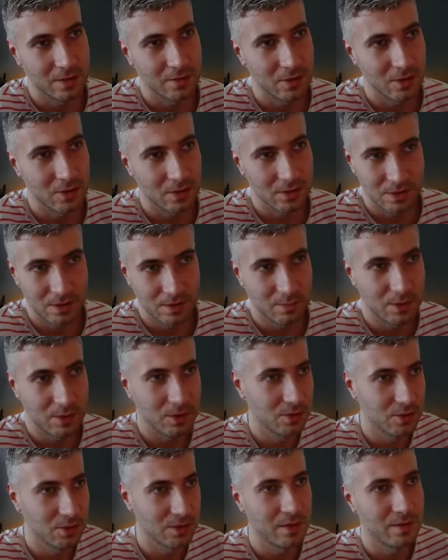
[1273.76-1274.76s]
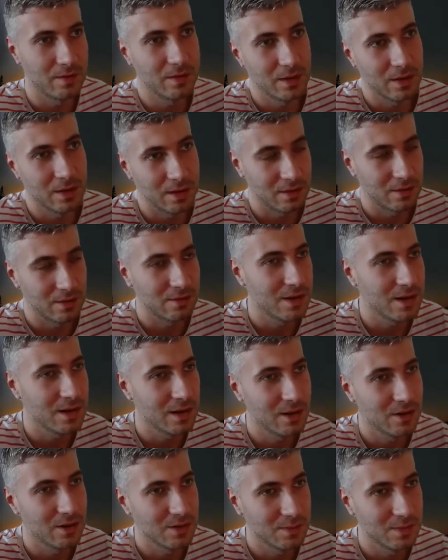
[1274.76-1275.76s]
of course, and be used everywhere
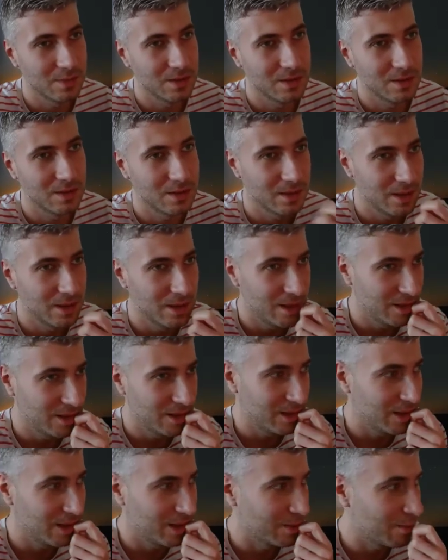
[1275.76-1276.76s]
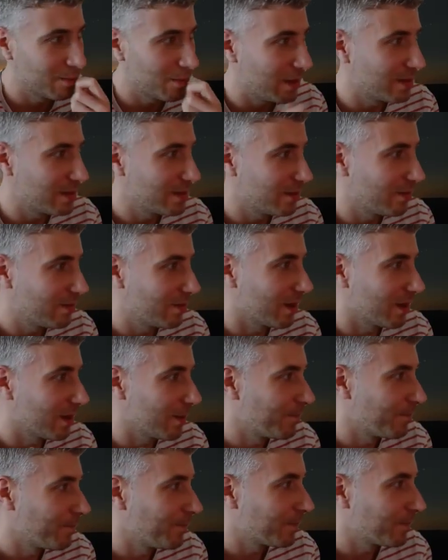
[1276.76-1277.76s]
else, but that makes it
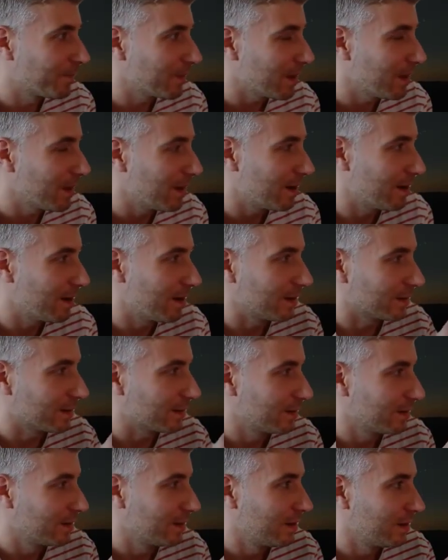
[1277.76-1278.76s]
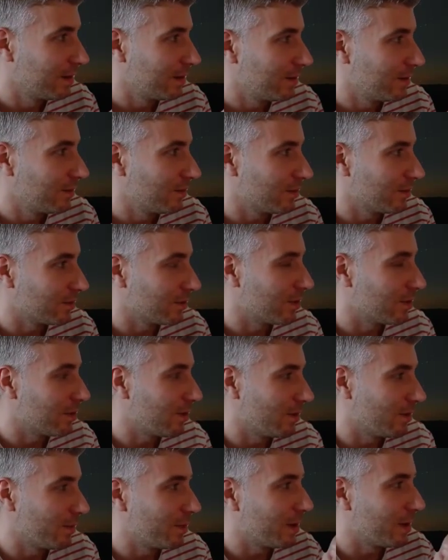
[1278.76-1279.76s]
very hard for the
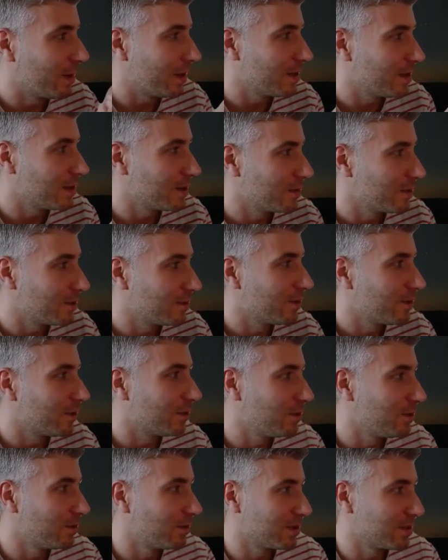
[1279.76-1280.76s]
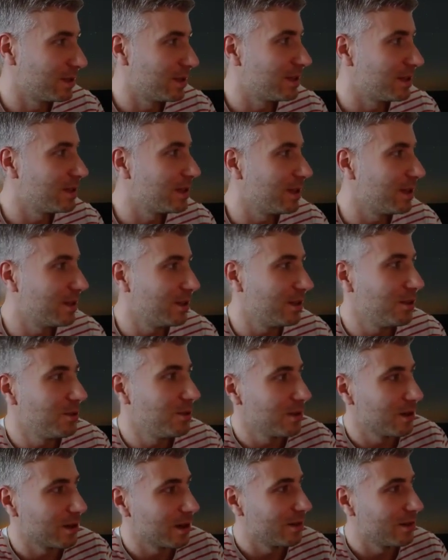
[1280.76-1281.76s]
whole application to not use, let's say, the
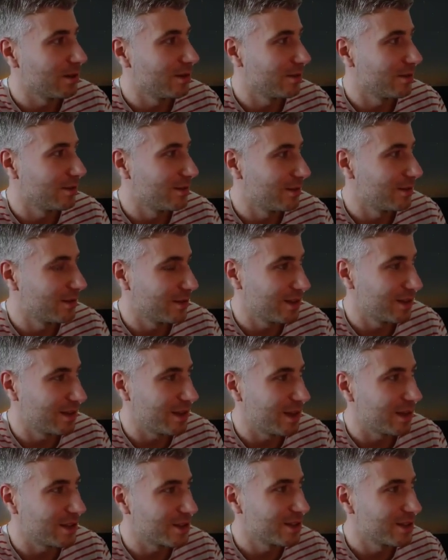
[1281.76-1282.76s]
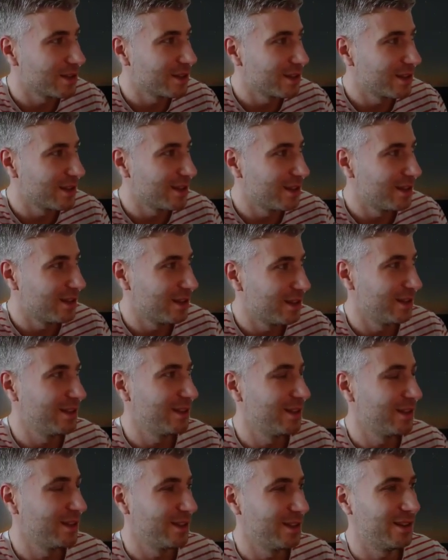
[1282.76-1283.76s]
URL connection
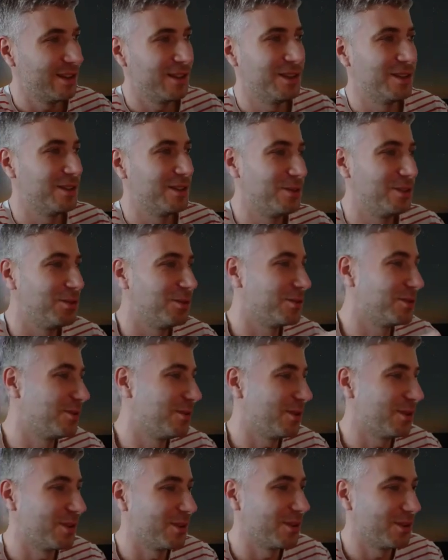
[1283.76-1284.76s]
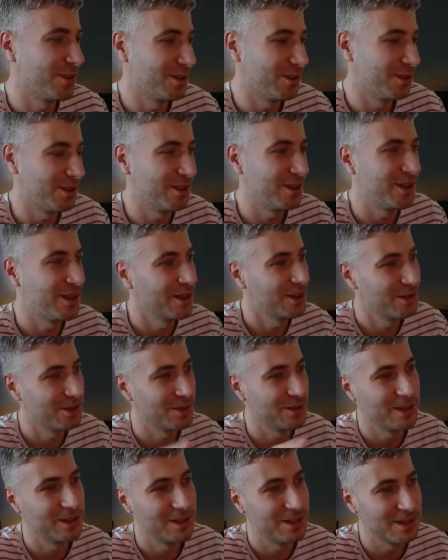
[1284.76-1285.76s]
and use your
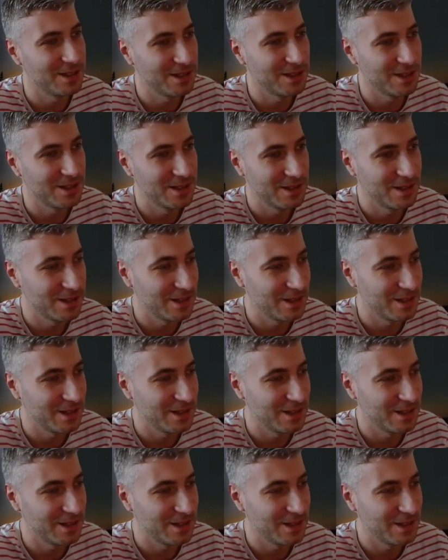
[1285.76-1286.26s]
inheritor that is